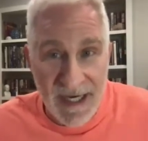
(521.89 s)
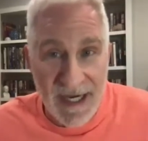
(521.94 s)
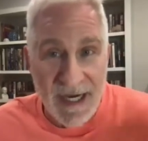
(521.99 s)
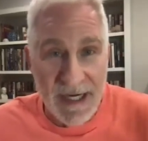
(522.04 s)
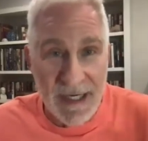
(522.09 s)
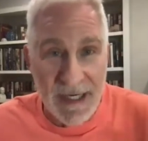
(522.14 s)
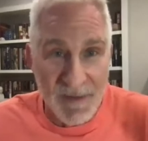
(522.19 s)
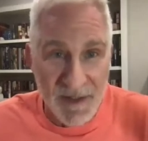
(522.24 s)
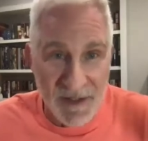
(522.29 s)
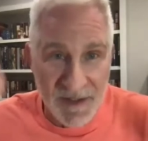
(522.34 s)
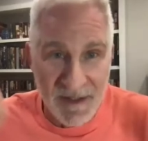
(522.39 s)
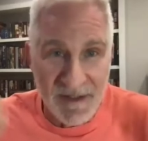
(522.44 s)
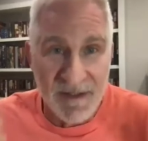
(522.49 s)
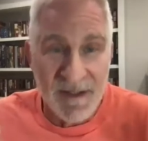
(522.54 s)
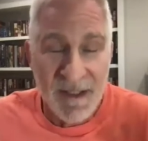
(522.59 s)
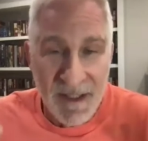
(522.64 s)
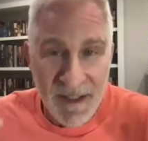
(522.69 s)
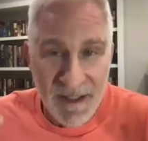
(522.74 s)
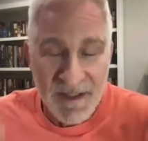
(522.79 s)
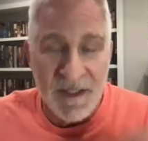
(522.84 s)
I am this
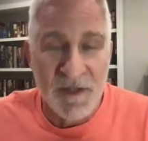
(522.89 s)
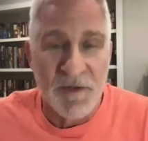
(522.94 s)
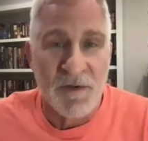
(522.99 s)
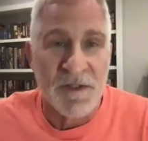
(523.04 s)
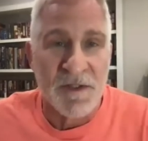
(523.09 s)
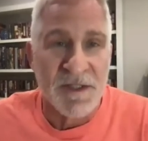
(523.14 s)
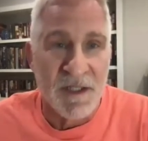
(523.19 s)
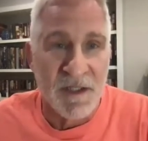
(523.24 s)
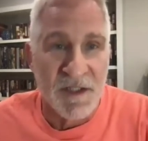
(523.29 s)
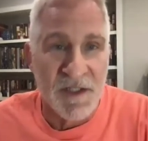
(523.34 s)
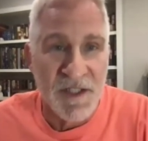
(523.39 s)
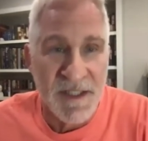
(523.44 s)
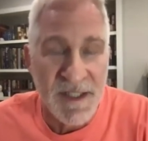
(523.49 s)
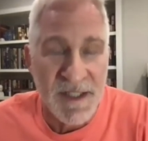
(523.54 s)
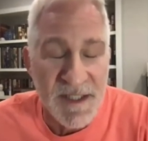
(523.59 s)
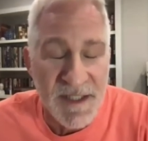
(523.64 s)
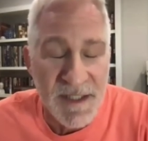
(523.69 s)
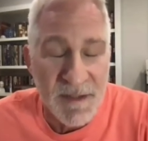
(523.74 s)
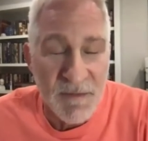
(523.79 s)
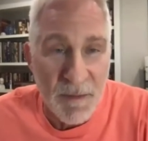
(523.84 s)
Central Intelligence
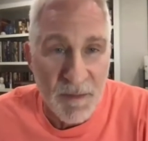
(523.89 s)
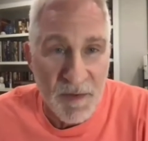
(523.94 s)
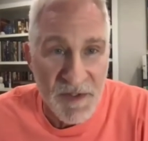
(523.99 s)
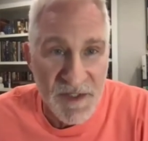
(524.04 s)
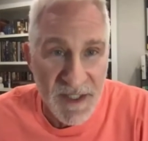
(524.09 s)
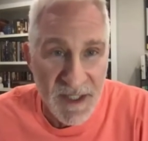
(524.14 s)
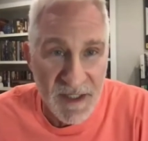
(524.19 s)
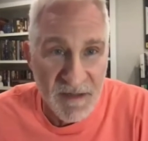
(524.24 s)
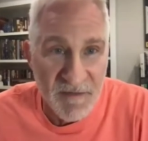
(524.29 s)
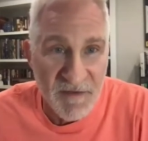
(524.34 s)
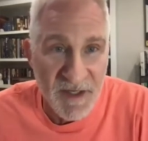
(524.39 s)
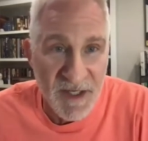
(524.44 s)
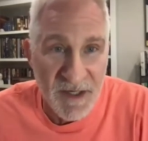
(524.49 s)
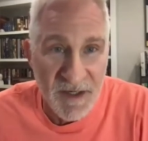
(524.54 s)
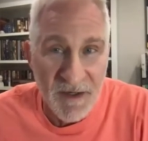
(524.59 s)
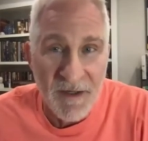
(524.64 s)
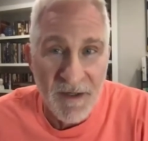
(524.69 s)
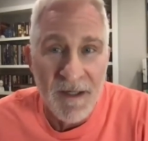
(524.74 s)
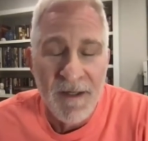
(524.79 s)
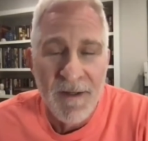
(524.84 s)
Agency representative
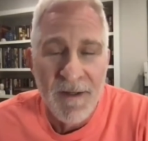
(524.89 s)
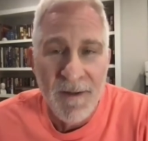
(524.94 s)
here.